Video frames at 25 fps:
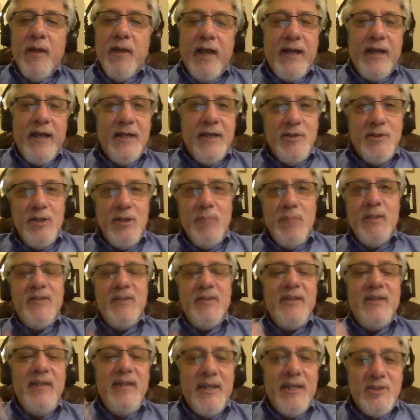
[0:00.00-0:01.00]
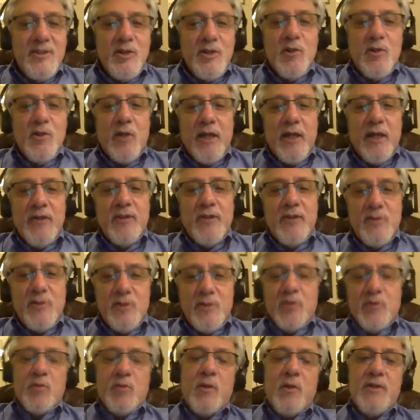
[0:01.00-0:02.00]
and that seemed to de-escalate the
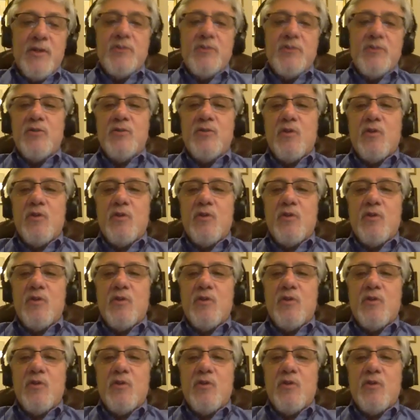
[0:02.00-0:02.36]
situation.